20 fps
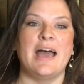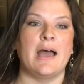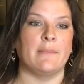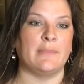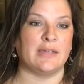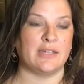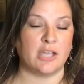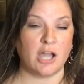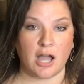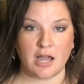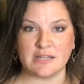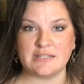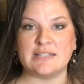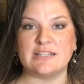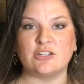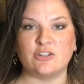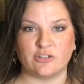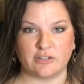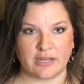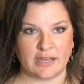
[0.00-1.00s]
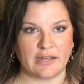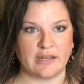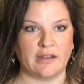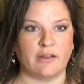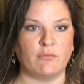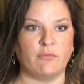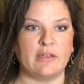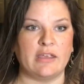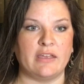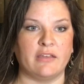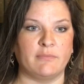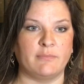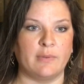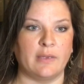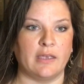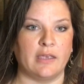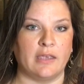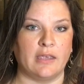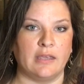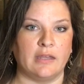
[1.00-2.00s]
I mean, God did create it. We have
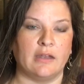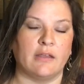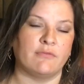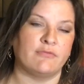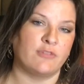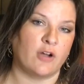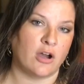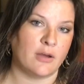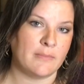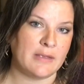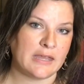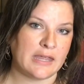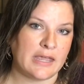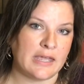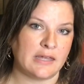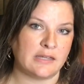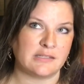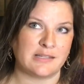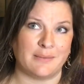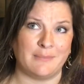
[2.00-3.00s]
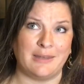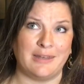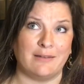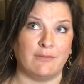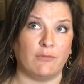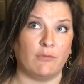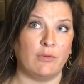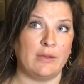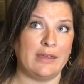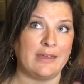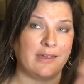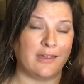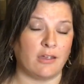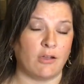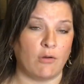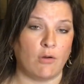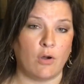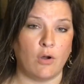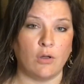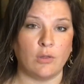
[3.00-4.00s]
been farming it. I mean, we can
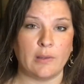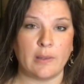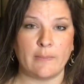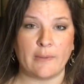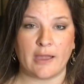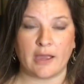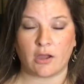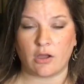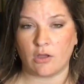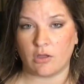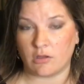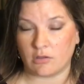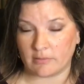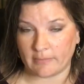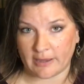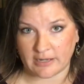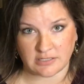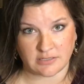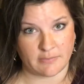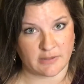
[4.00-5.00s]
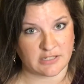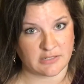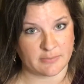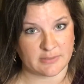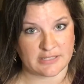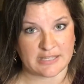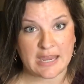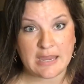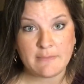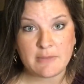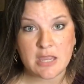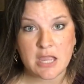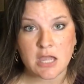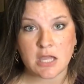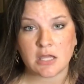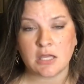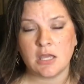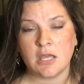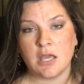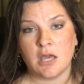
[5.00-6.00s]
go all the way back to
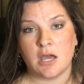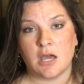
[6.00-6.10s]
Mesopotamia.